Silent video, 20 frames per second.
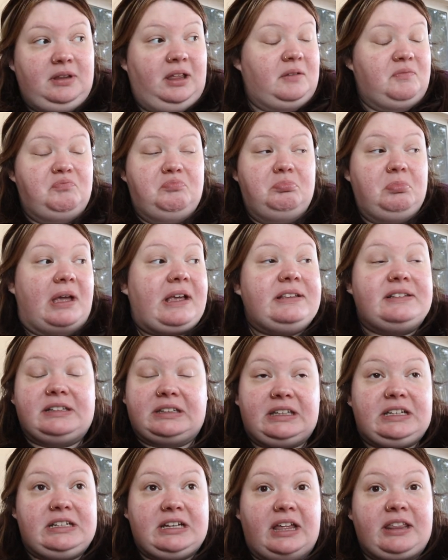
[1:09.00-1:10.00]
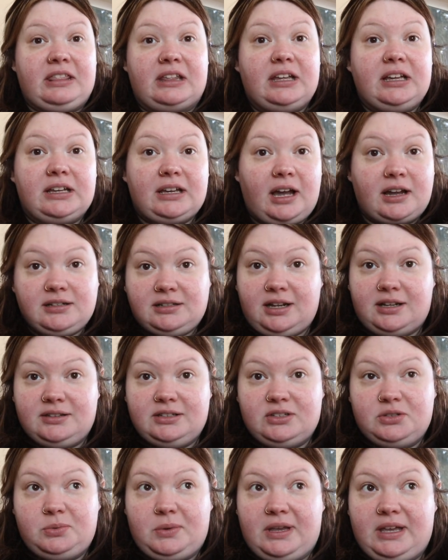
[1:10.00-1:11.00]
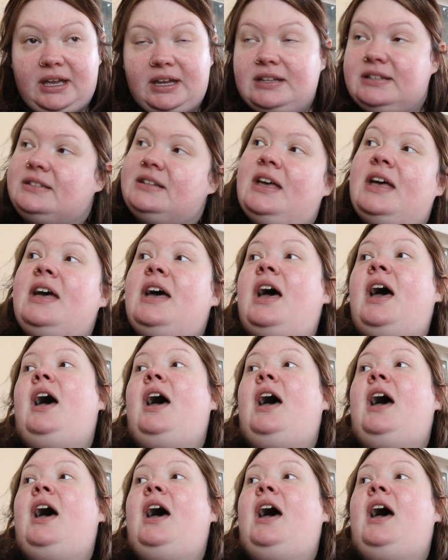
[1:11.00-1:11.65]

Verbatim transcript: Like basically nothing got done this weekend.